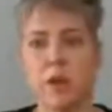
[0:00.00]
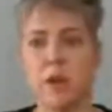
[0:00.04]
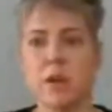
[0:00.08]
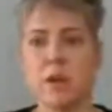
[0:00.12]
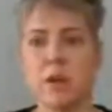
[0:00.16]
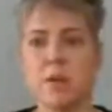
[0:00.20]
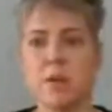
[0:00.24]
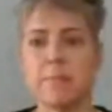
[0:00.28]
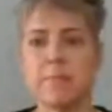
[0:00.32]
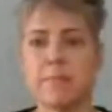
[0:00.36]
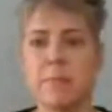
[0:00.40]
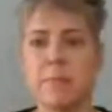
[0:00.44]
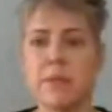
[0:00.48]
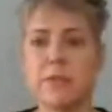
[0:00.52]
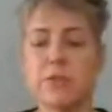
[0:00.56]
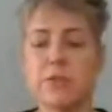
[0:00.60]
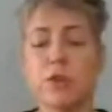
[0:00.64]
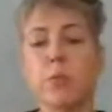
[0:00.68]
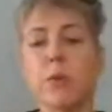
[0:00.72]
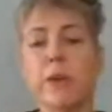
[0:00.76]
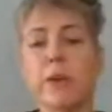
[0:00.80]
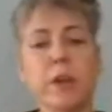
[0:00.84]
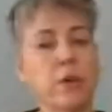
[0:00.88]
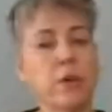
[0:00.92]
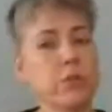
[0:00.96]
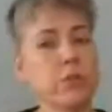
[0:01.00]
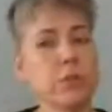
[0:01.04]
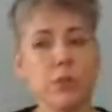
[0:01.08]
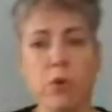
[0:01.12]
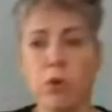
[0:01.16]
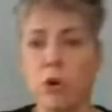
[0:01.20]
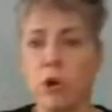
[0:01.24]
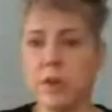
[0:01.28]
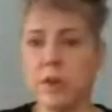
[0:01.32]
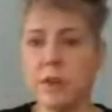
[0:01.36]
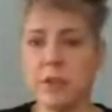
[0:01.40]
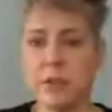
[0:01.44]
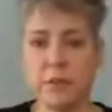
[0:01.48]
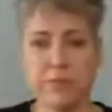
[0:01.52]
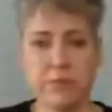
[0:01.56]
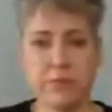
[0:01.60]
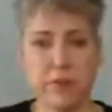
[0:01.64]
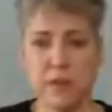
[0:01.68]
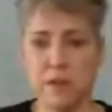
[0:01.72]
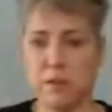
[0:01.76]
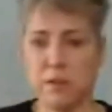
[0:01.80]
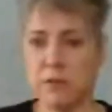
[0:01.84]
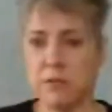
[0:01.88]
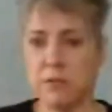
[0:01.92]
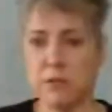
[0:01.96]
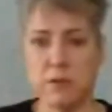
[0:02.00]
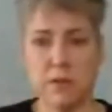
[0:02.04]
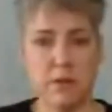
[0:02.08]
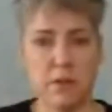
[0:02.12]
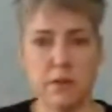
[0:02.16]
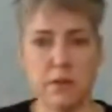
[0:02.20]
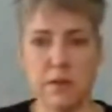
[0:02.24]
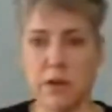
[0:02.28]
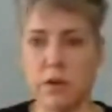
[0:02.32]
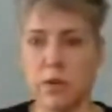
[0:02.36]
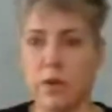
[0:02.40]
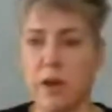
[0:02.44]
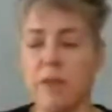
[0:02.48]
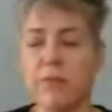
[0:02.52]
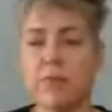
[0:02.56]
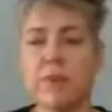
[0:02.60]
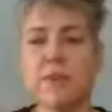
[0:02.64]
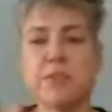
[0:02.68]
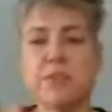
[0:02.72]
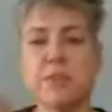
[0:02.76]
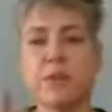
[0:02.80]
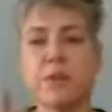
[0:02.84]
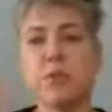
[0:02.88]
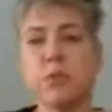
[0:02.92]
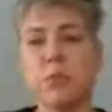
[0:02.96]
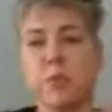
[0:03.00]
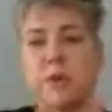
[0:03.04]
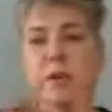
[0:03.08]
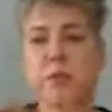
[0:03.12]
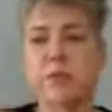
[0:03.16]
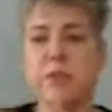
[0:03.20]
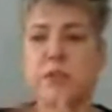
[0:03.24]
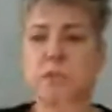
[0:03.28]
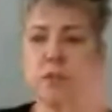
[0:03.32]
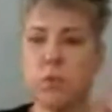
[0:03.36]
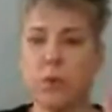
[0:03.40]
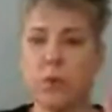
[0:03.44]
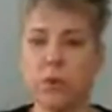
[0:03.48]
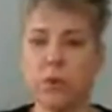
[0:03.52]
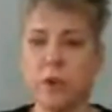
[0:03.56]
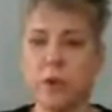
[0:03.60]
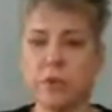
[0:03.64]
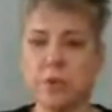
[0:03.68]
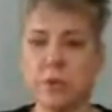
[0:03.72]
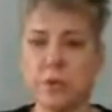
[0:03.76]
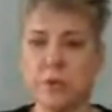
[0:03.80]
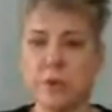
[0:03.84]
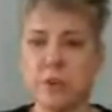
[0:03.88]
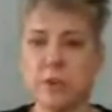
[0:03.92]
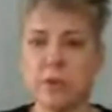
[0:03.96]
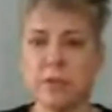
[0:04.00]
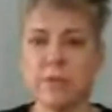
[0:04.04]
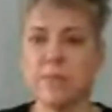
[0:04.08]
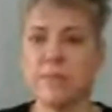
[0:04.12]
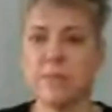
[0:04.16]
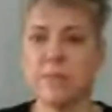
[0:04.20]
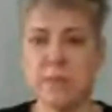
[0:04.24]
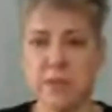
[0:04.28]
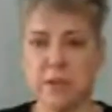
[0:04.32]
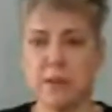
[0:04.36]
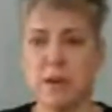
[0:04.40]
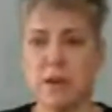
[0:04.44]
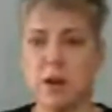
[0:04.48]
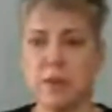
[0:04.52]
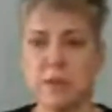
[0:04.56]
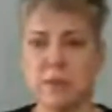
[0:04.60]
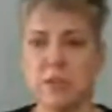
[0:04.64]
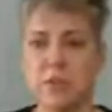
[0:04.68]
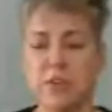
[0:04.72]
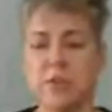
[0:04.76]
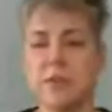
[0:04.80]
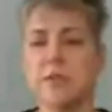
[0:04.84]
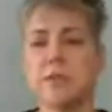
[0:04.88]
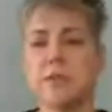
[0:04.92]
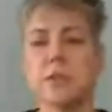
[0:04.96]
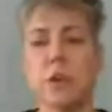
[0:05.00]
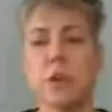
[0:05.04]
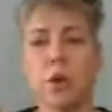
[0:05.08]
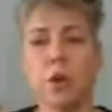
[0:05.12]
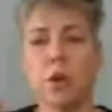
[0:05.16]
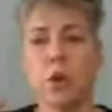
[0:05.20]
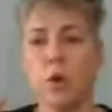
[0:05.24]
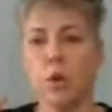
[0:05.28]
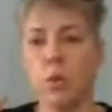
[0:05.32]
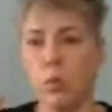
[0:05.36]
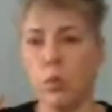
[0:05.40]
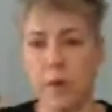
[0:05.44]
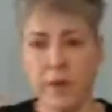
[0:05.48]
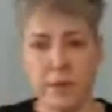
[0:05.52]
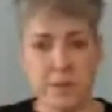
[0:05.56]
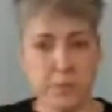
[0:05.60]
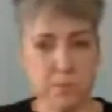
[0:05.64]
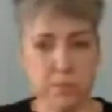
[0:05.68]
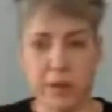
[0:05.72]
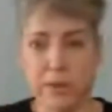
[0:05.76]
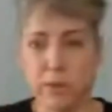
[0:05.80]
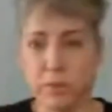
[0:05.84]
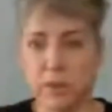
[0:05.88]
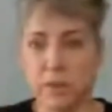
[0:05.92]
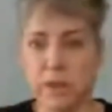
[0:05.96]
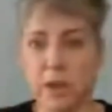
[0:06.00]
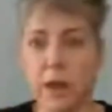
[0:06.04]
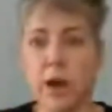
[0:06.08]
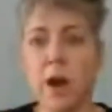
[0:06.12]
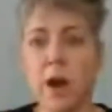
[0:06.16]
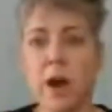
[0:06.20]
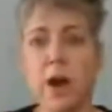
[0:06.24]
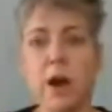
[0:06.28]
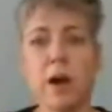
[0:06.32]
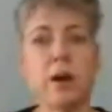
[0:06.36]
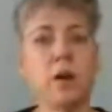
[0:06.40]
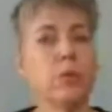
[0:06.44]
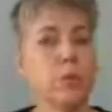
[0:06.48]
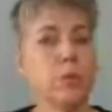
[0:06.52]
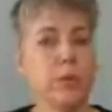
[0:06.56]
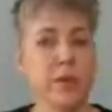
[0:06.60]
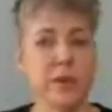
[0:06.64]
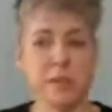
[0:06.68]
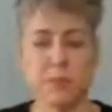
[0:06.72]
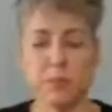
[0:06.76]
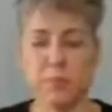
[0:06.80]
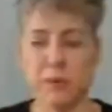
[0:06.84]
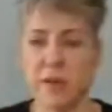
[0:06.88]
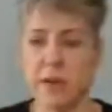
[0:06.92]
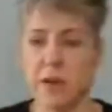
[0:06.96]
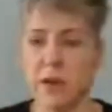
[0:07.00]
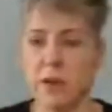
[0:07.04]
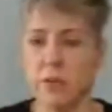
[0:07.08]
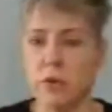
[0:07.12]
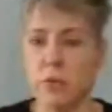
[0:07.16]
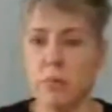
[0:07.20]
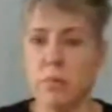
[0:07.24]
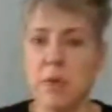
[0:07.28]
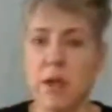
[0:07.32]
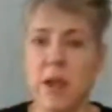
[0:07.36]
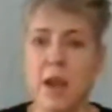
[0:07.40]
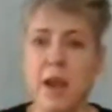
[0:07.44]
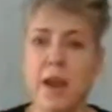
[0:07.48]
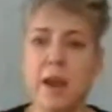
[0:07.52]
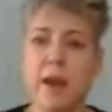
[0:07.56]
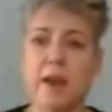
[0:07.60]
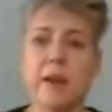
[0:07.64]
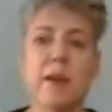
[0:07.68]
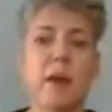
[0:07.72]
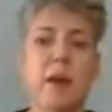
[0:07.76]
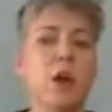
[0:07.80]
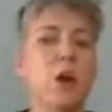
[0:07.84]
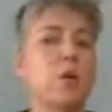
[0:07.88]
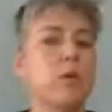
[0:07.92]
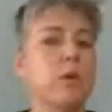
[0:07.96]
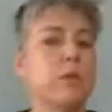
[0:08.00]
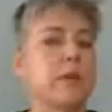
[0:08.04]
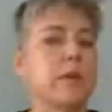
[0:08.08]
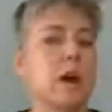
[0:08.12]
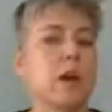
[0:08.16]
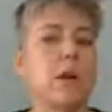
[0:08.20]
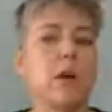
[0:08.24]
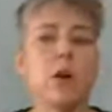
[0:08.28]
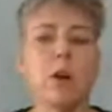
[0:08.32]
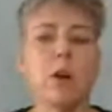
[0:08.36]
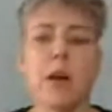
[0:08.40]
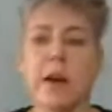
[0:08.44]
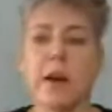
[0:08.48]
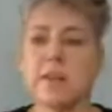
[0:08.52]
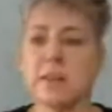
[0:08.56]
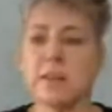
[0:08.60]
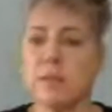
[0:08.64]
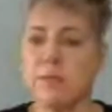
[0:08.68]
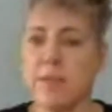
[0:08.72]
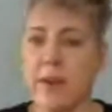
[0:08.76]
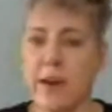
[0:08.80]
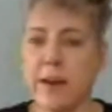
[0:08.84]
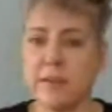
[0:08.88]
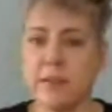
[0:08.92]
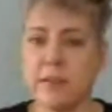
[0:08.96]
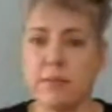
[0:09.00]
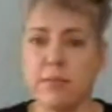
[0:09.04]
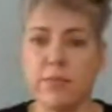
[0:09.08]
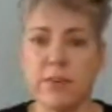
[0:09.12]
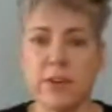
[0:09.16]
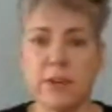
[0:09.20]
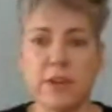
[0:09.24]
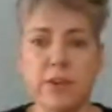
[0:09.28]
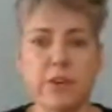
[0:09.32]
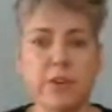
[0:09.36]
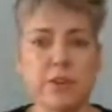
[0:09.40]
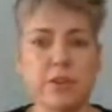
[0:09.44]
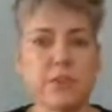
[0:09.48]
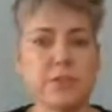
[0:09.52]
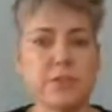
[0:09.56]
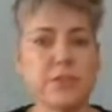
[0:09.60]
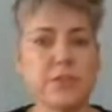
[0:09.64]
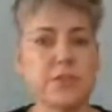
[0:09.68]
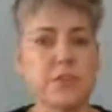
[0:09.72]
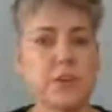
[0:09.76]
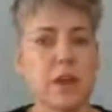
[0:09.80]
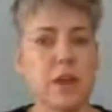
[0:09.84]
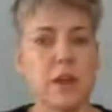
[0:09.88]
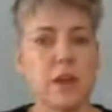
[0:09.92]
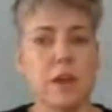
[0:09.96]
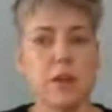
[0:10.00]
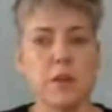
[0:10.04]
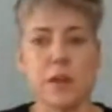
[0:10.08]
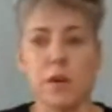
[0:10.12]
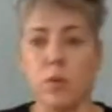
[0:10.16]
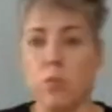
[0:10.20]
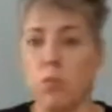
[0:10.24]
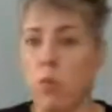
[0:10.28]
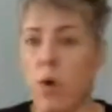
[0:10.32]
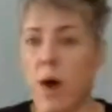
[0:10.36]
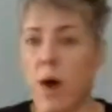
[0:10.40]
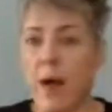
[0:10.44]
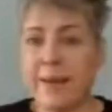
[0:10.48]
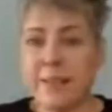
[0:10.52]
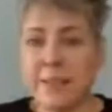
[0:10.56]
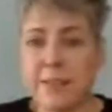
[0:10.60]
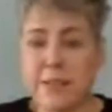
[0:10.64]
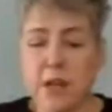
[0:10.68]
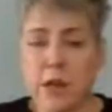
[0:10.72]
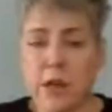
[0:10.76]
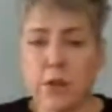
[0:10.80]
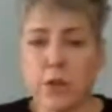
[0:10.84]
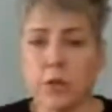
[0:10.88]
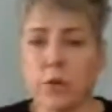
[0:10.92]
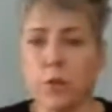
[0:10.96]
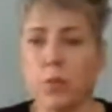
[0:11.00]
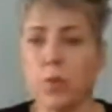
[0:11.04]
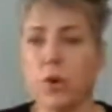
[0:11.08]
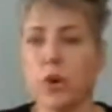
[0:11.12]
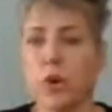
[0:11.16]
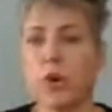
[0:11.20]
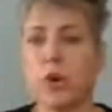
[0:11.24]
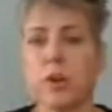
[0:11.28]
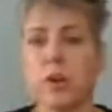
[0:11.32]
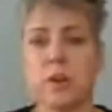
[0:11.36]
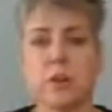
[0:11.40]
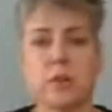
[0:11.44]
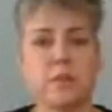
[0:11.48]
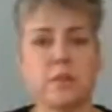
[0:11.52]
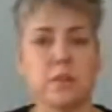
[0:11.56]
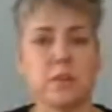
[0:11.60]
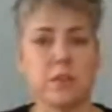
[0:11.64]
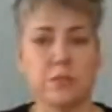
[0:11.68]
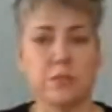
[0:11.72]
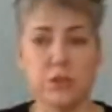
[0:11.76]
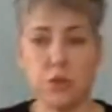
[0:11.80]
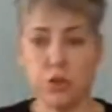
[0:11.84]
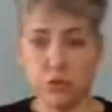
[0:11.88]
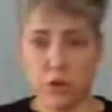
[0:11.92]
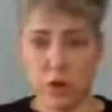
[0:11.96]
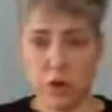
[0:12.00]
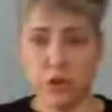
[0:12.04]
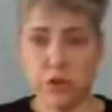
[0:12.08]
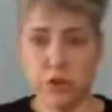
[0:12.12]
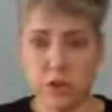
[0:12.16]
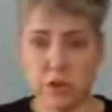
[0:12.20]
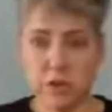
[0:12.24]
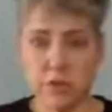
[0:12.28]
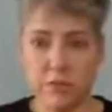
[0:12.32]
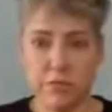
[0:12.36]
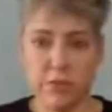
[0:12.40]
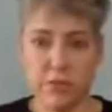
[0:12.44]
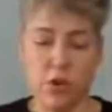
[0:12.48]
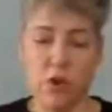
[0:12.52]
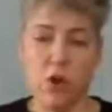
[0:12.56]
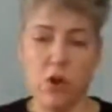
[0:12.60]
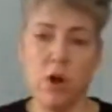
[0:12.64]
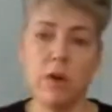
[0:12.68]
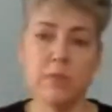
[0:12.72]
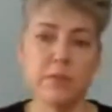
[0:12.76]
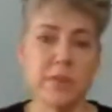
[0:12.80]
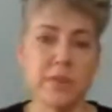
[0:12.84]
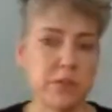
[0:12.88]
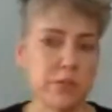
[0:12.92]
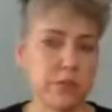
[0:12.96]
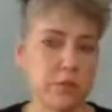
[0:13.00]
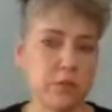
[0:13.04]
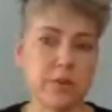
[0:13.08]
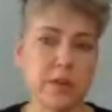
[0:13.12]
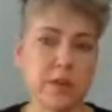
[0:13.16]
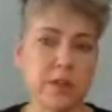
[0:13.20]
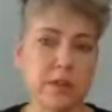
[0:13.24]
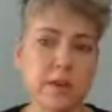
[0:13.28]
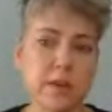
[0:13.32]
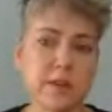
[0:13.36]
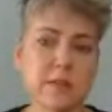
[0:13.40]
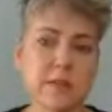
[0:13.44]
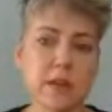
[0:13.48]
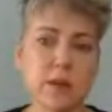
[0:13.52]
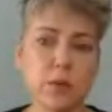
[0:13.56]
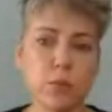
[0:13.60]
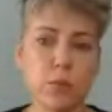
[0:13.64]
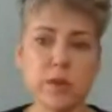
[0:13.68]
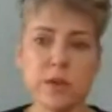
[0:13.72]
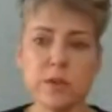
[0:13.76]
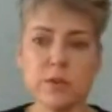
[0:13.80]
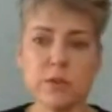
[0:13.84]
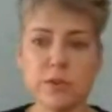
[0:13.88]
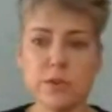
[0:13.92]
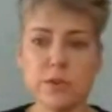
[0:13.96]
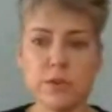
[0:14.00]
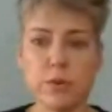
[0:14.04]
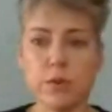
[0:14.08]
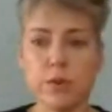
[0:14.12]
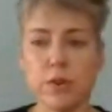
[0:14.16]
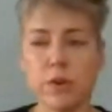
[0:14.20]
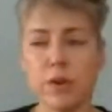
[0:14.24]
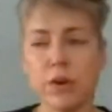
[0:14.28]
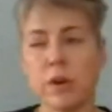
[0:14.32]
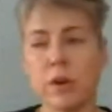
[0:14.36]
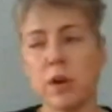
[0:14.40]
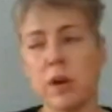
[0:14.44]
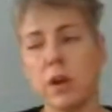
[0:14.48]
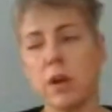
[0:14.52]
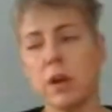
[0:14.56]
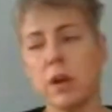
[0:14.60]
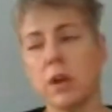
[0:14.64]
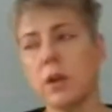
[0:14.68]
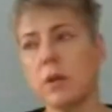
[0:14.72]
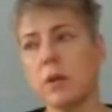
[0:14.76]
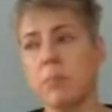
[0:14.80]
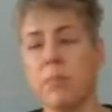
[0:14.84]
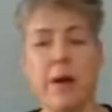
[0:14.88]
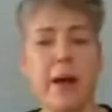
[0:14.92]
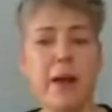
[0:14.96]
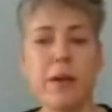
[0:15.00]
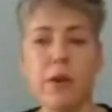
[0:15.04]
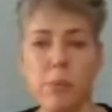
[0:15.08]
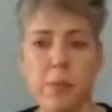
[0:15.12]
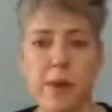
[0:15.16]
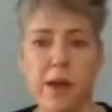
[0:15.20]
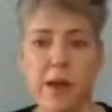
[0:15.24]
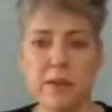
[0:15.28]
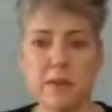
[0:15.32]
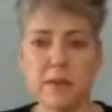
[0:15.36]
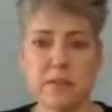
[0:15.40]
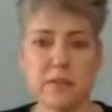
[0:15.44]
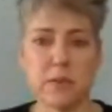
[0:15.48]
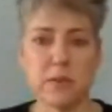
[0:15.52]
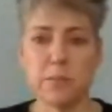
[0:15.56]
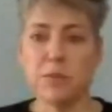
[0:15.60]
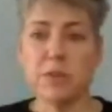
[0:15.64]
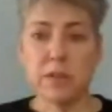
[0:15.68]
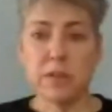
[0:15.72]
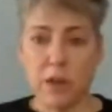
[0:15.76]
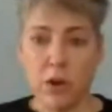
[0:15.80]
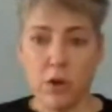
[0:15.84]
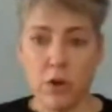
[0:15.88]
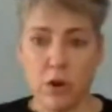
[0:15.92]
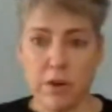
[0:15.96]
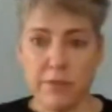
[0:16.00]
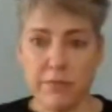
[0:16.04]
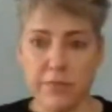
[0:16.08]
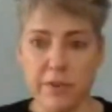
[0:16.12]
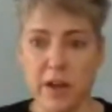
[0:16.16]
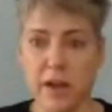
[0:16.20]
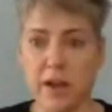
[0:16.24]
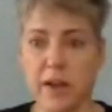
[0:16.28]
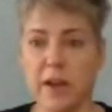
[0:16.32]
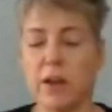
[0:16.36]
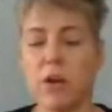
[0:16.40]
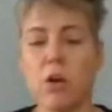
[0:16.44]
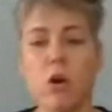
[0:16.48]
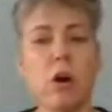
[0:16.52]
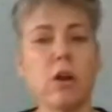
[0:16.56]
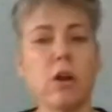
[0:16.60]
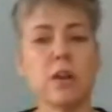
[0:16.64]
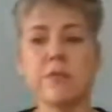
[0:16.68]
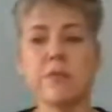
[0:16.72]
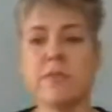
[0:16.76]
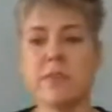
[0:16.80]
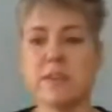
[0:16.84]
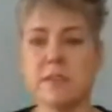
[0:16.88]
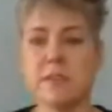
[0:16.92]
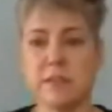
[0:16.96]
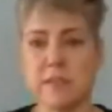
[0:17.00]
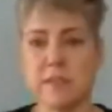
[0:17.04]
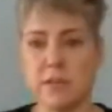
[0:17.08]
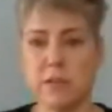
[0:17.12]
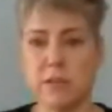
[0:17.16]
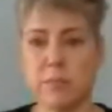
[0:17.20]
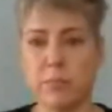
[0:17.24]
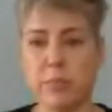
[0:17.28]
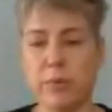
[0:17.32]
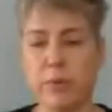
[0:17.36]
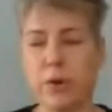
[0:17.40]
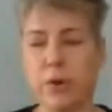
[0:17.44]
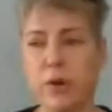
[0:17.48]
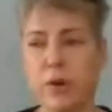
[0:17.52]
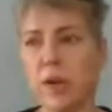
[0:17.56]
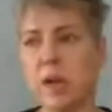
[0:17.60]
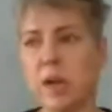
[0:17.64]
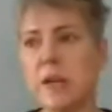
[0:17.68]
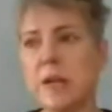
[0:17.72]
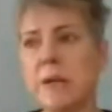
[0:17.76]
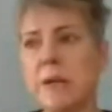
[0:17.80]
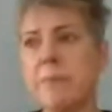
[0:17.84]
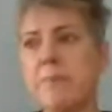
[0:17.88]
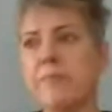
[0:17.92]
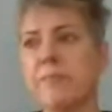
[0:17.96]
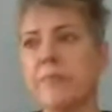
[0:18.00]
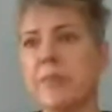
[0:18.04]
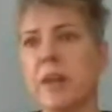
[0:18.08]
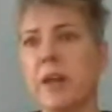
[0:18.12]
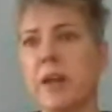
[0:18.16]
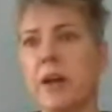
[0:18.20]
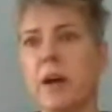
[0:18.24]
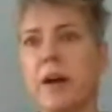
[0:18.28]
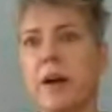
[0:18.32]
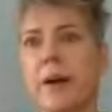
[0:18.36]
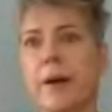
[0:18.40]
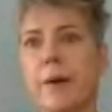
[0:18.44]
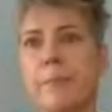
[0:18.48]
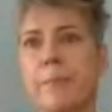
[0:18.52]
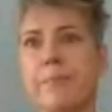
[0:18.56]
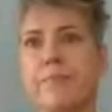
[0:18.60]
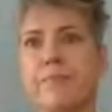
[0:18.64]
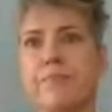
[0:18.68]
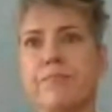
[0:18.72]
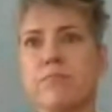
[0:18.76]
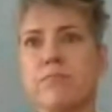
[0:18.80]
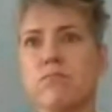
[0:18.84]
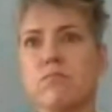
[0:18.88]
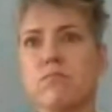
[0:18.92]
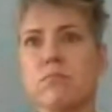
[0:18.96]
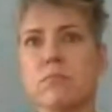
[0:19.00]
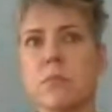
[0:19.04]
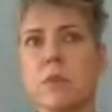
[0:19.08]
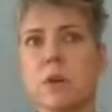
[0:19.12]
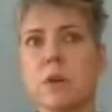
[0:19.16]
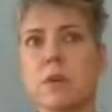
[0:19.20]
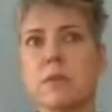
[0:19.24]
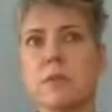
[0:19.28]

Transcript: Um, and so we go through all the different, you know, every single one of these quote alternative technologies. We explain what they are. We explain how they're made. We've got all kinds of facts and figures. You know, why it's not going to work, the destruction involved in doing things like wind or solar, biomass, completely horrifying. All of this is in the book. Um,